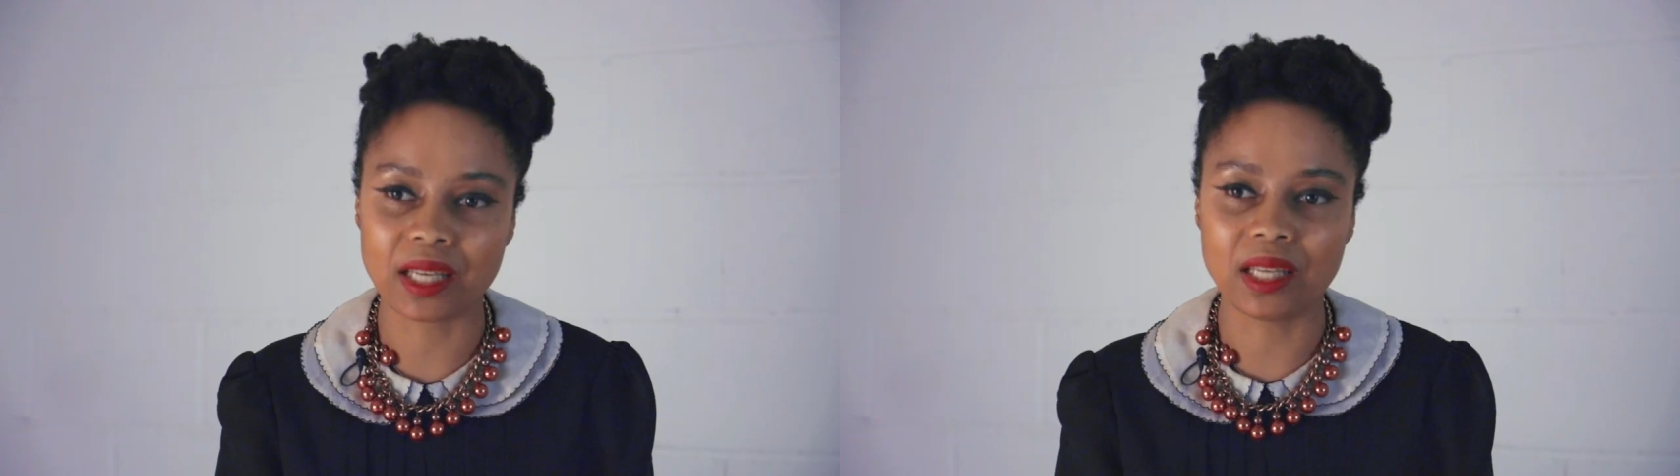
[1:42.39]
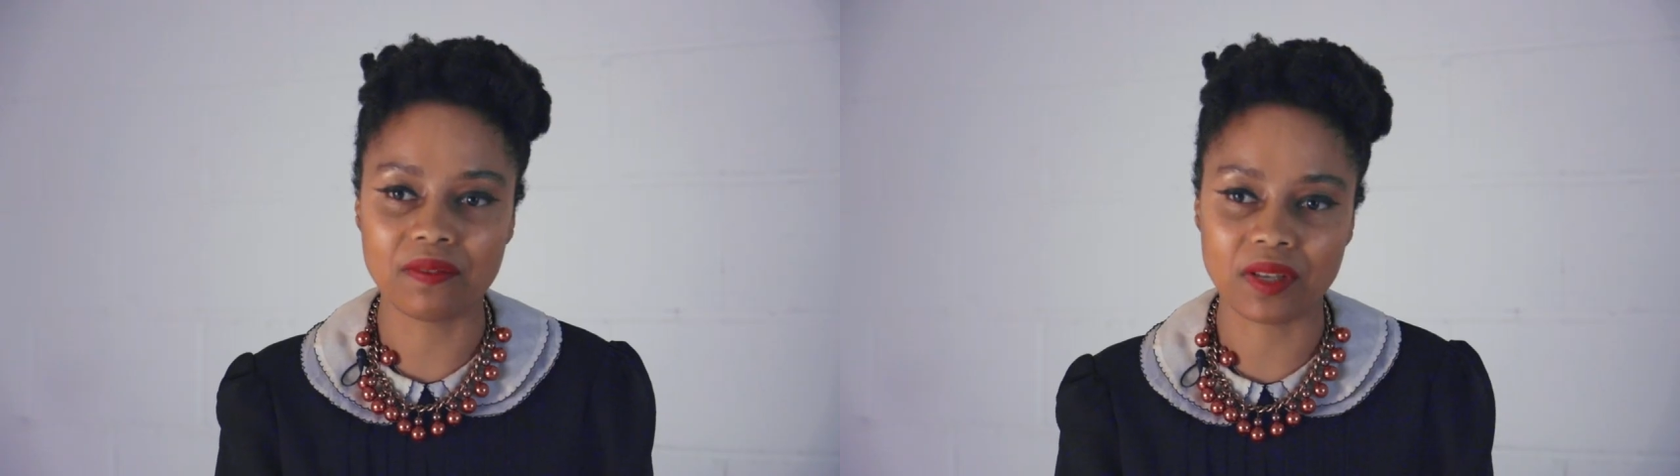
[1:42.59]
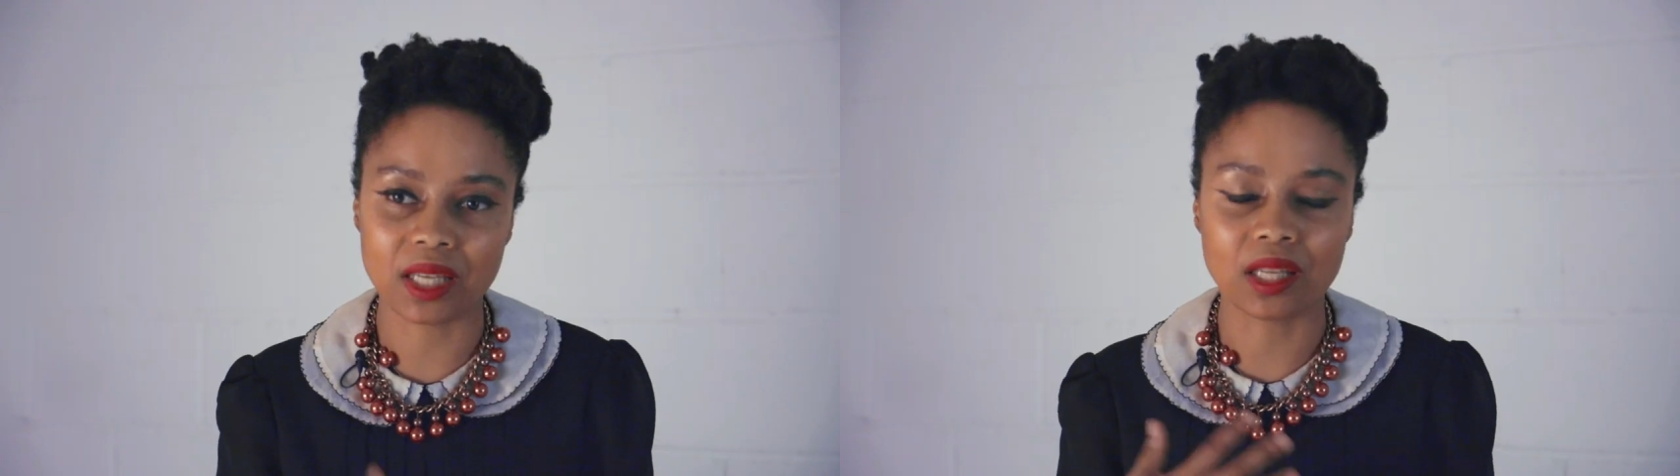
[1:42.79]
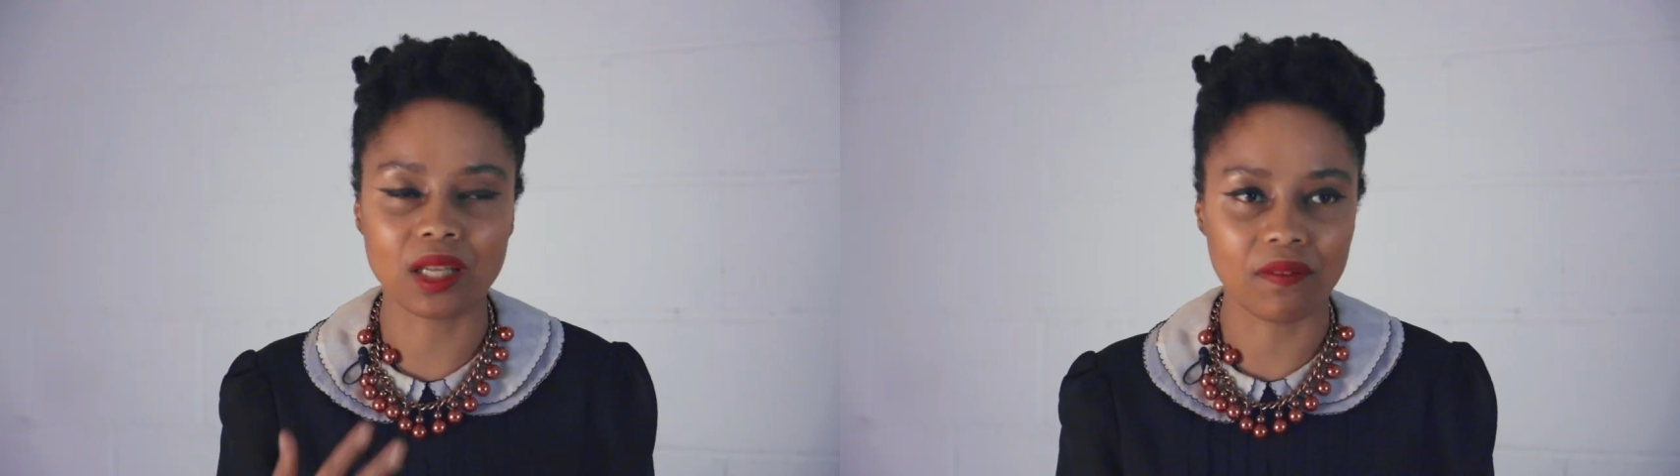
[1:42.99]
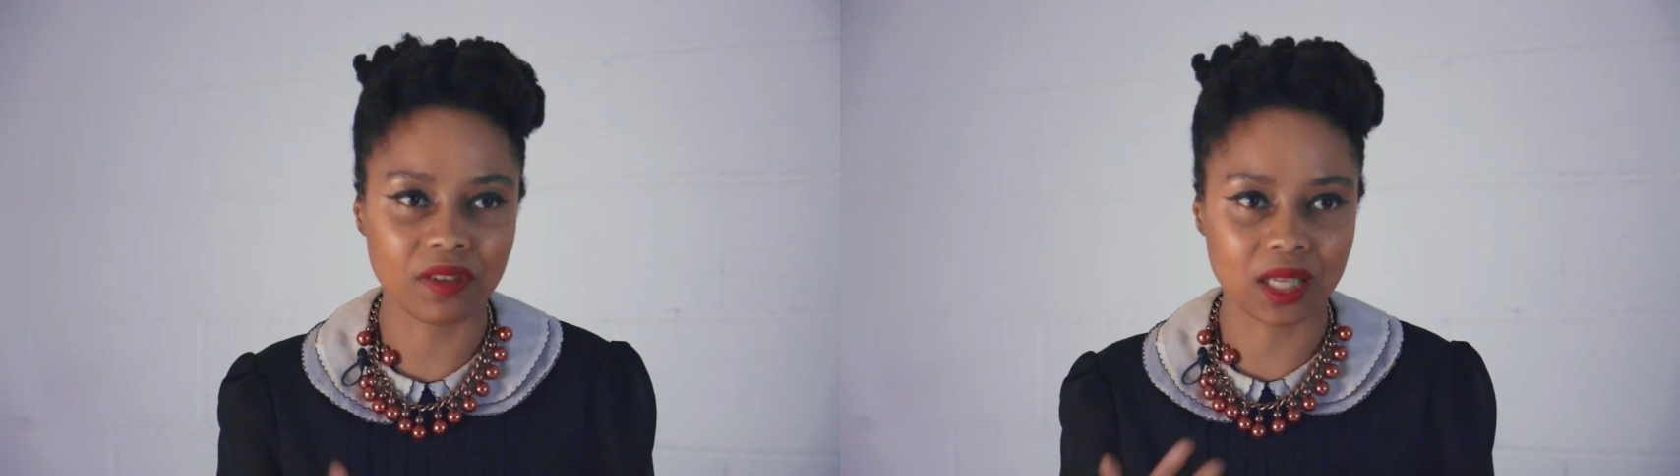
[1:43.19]
and living and
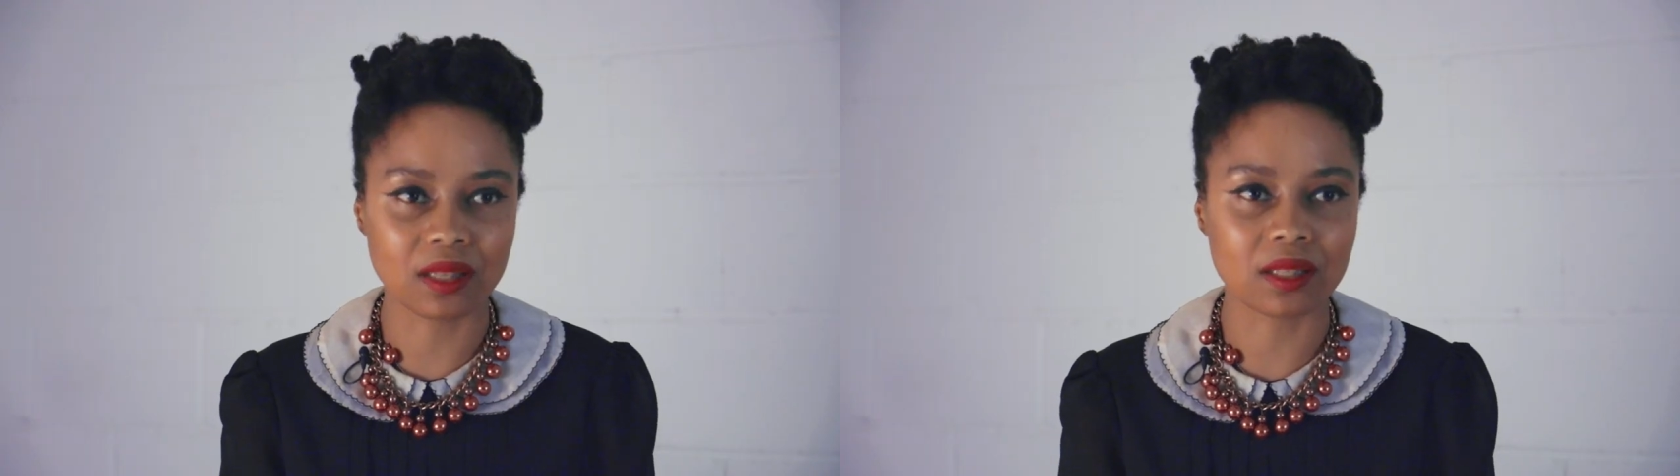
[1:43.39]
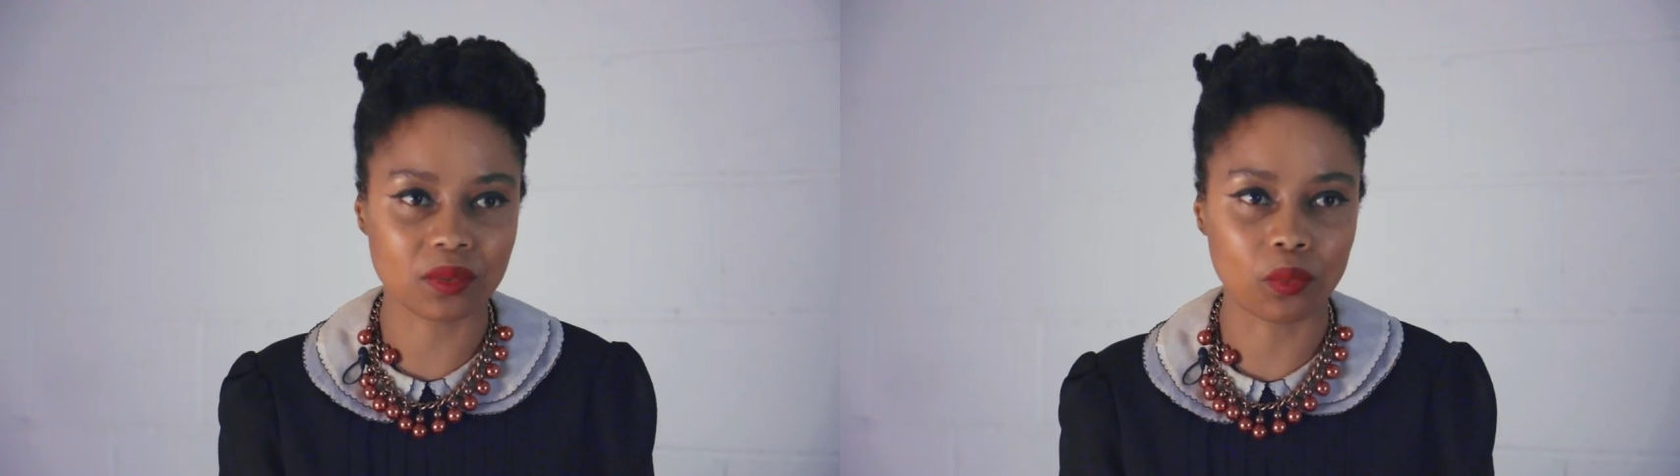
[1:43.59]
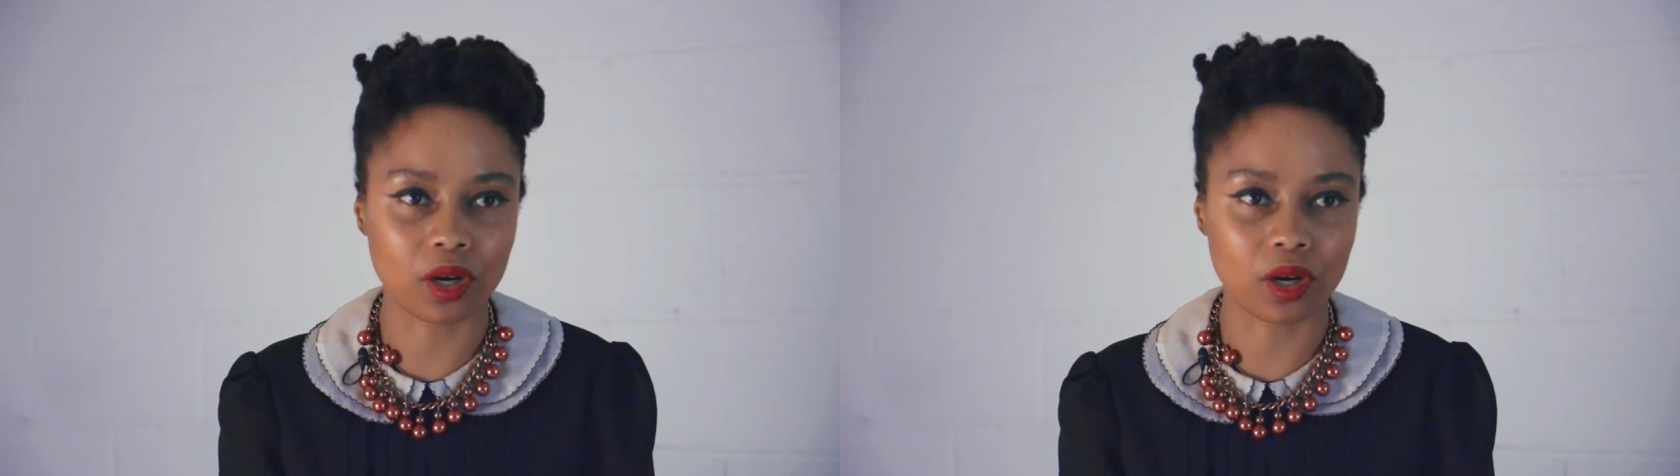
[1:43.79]
loving in this